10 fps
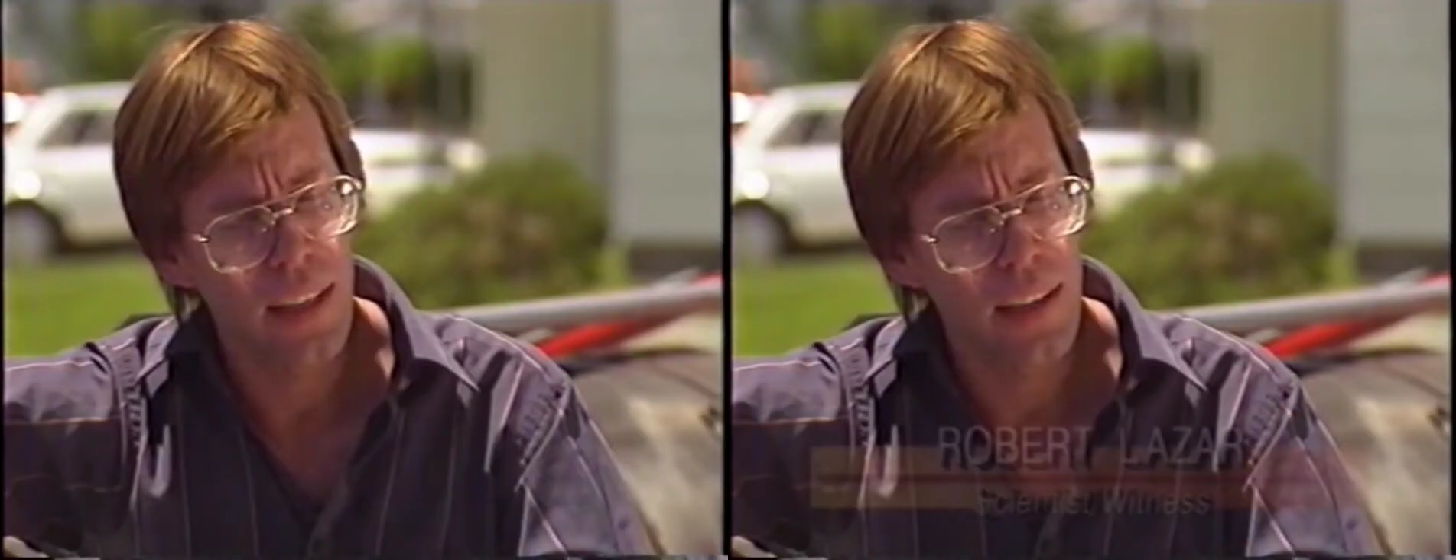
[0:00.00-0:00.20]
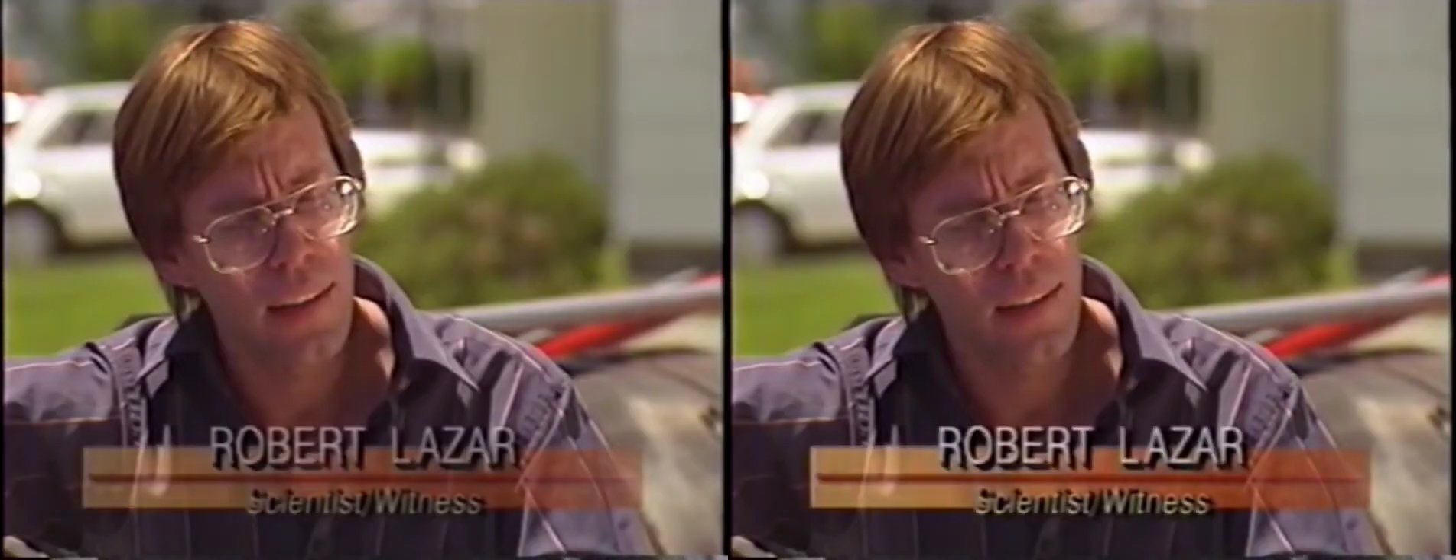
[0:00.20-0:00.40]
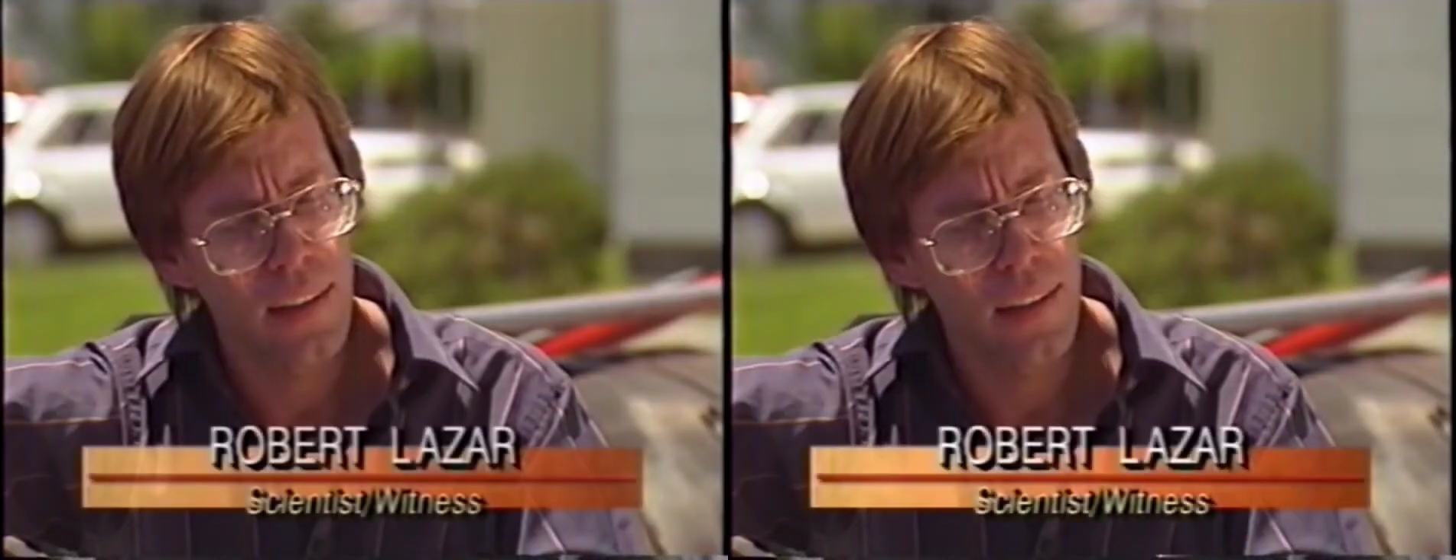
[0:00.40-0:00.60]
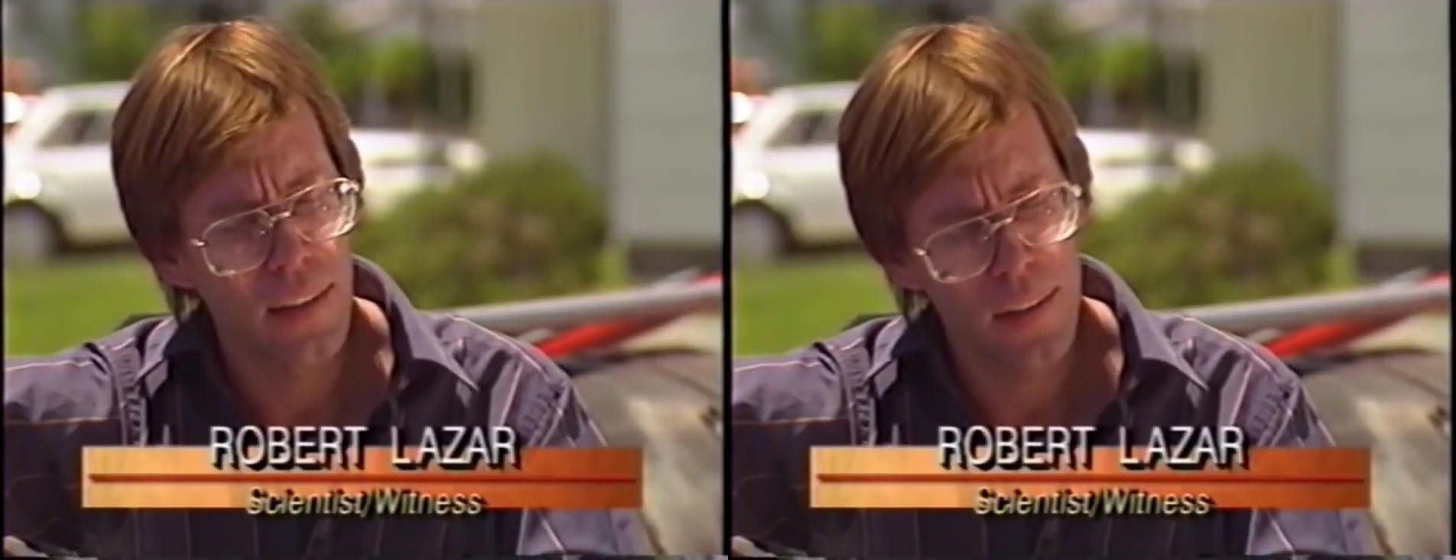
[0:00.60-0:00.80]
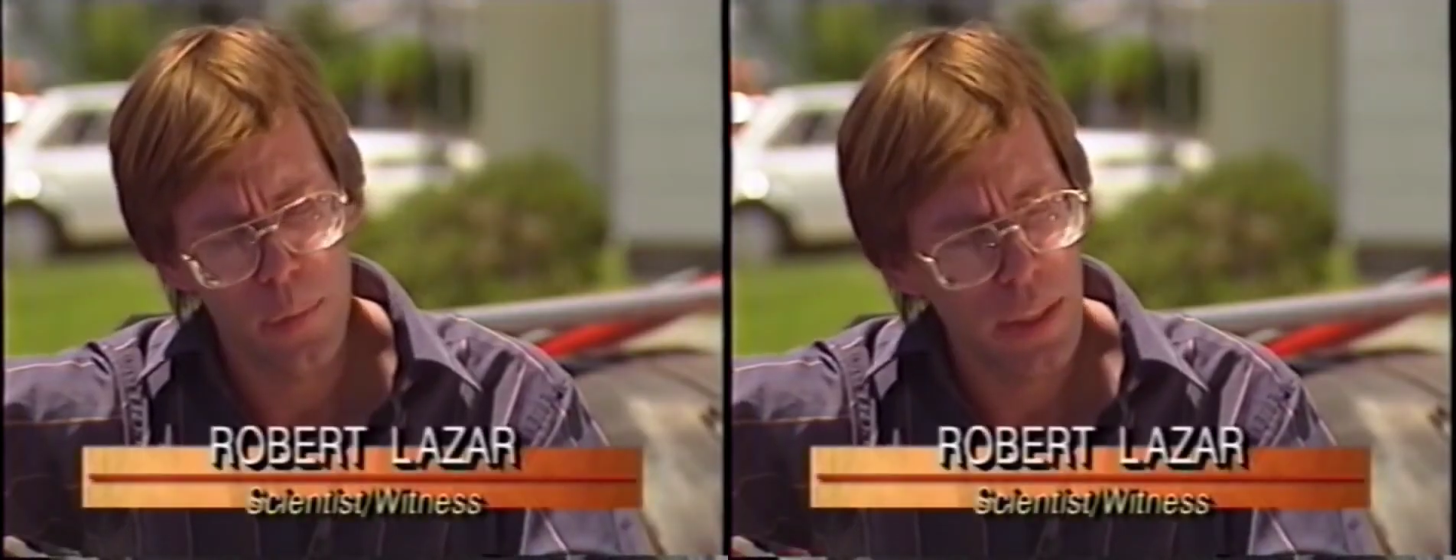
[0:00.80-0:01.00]
and
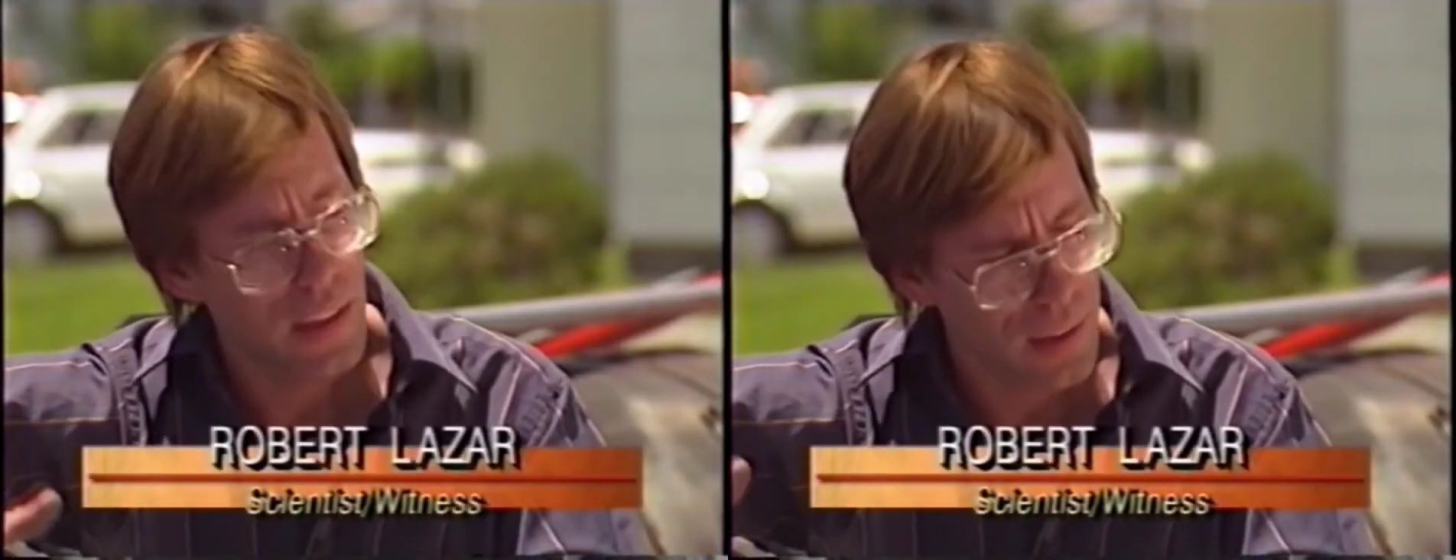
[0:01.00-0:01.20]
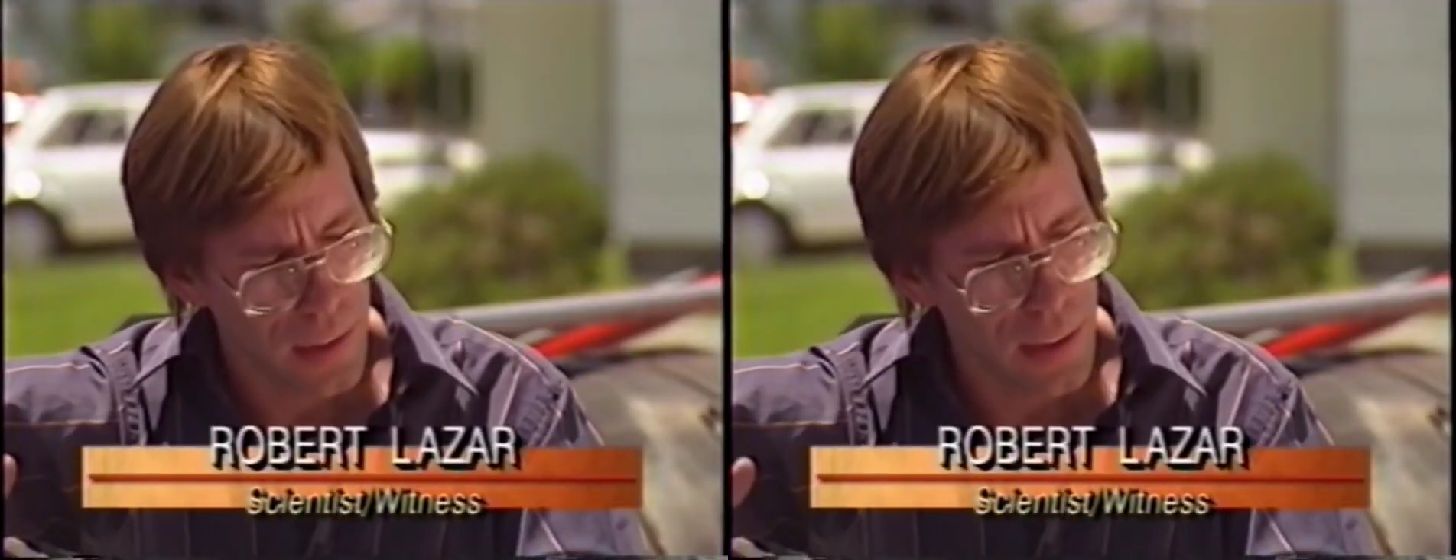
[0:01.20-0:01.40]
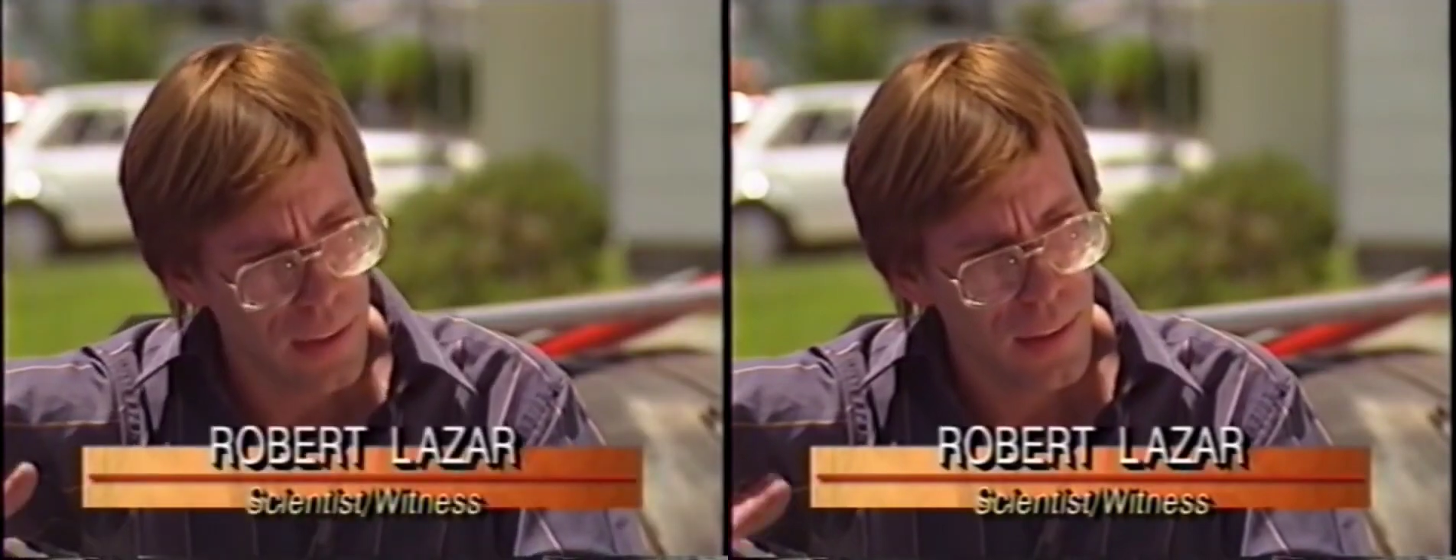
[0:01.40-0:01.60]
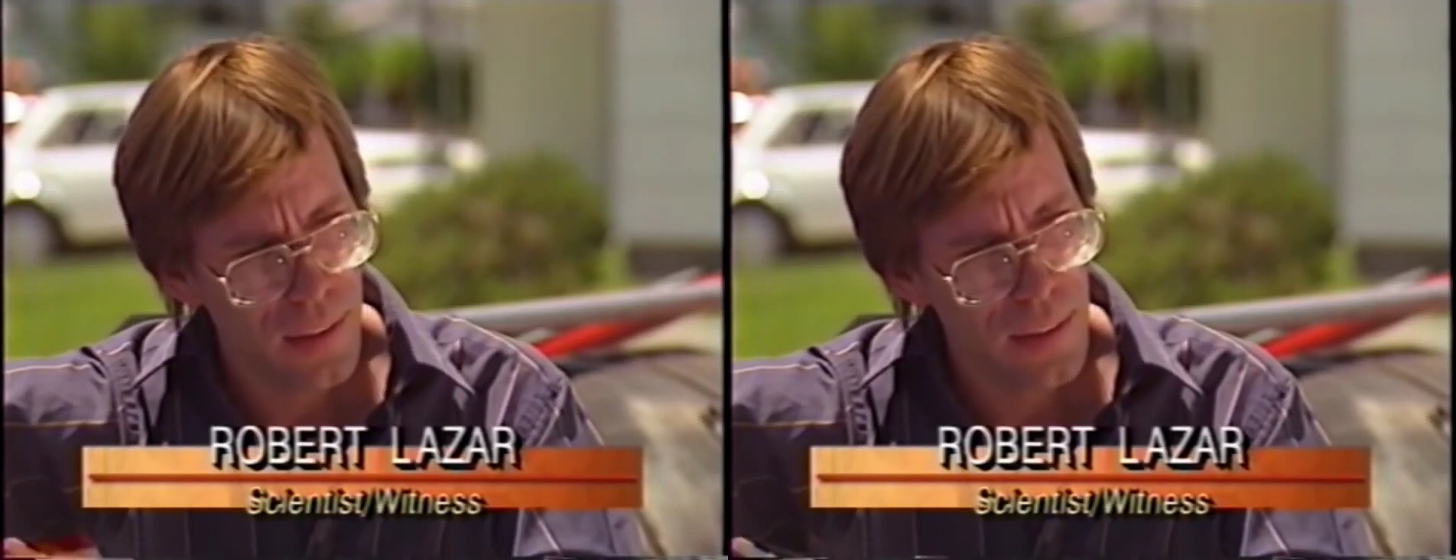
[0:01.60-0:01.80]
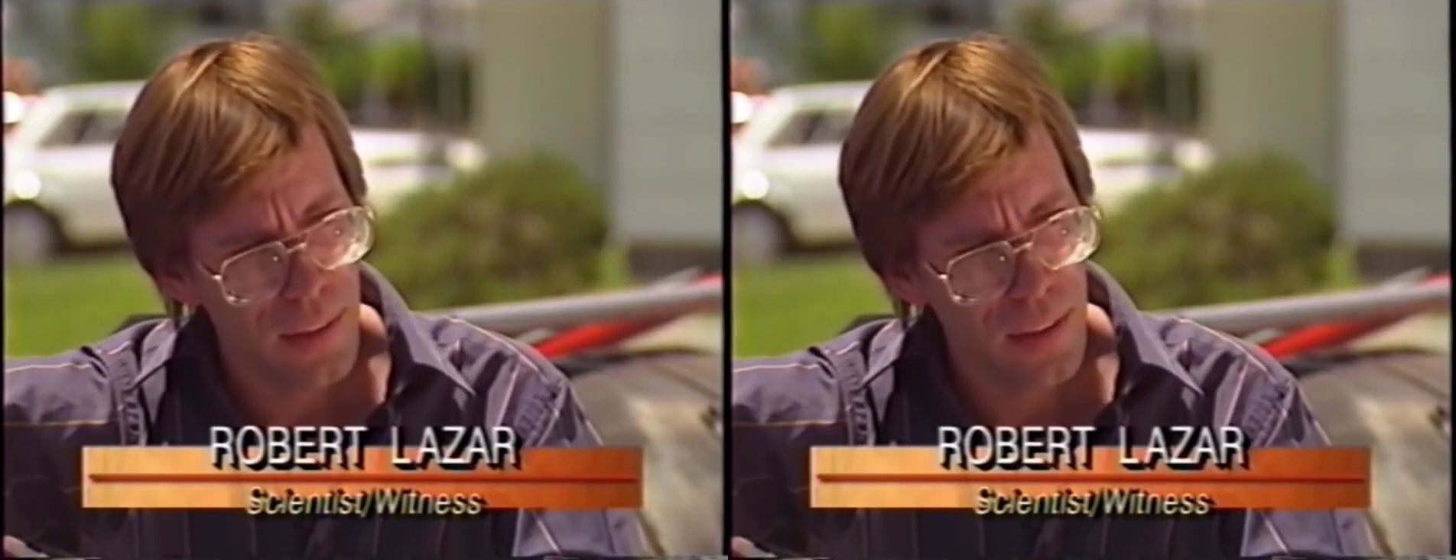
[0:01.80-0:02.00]
uh, immediately,
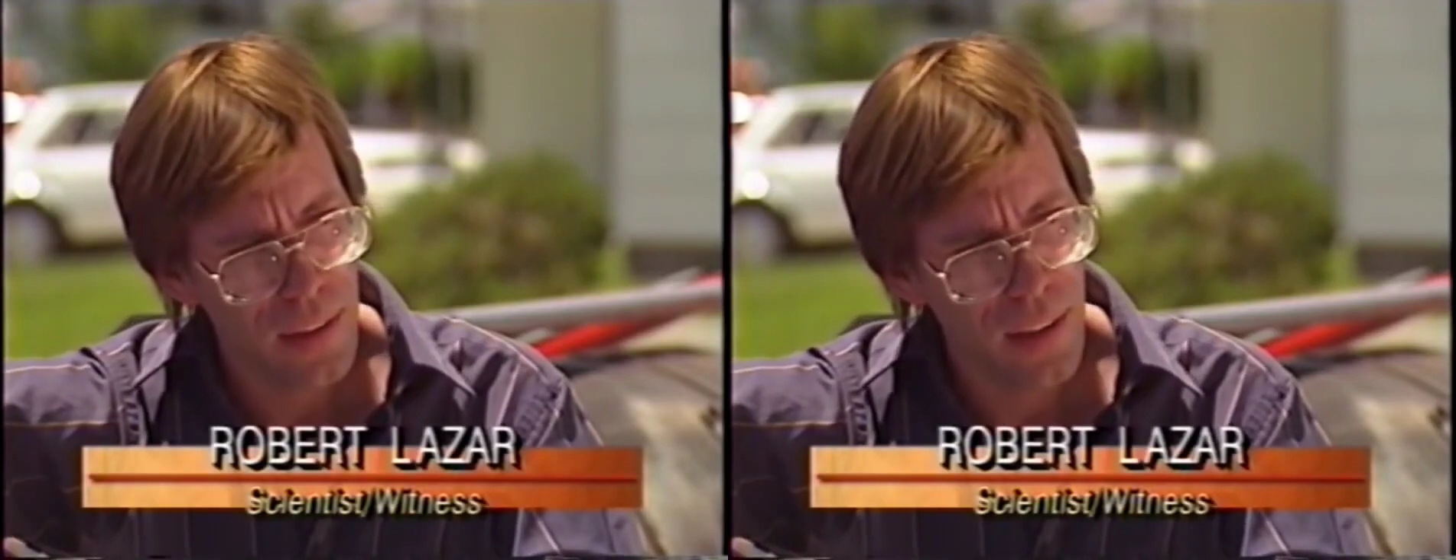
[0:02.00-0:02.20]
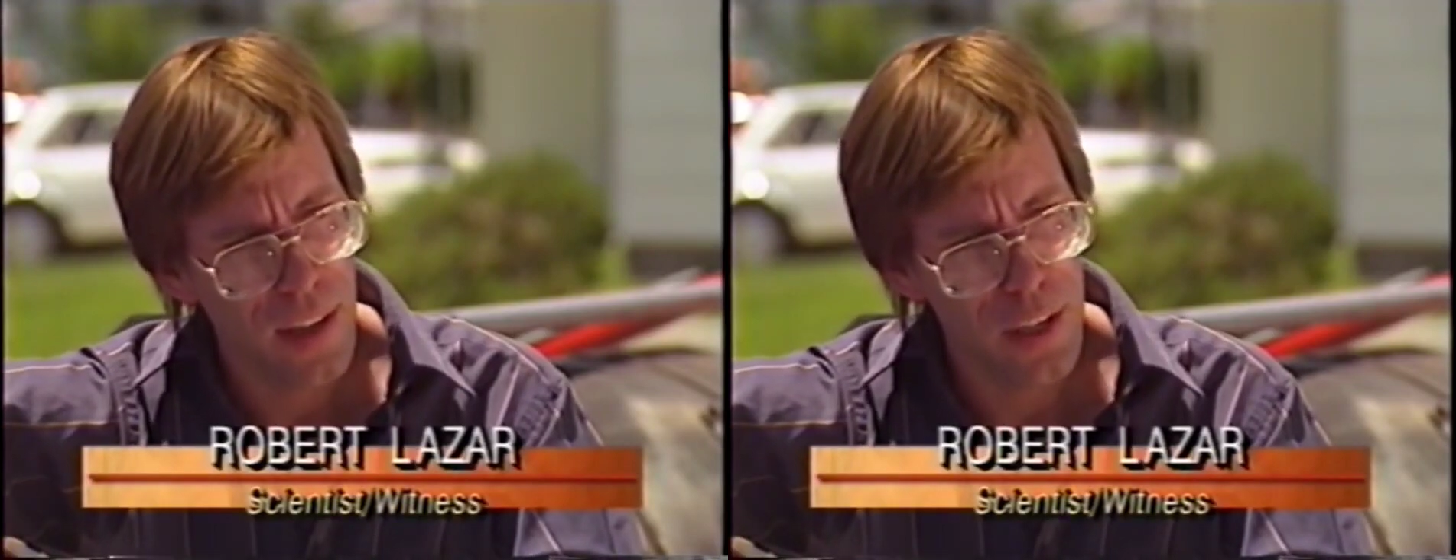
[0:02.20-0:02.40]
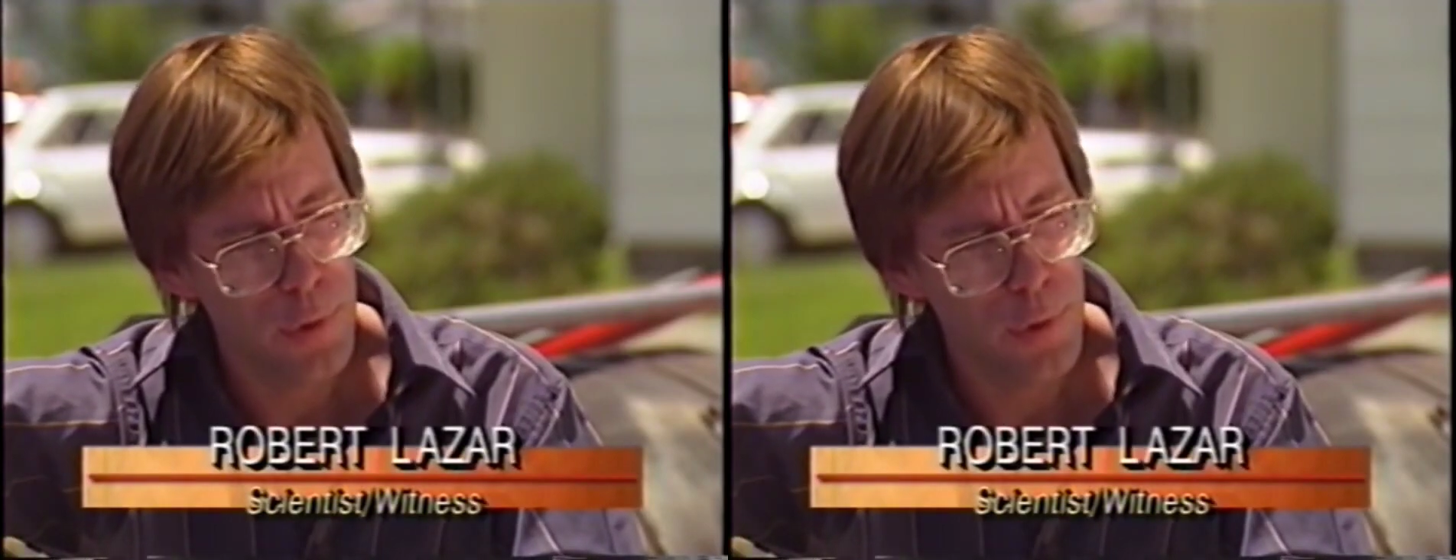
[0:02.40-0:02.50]
uh,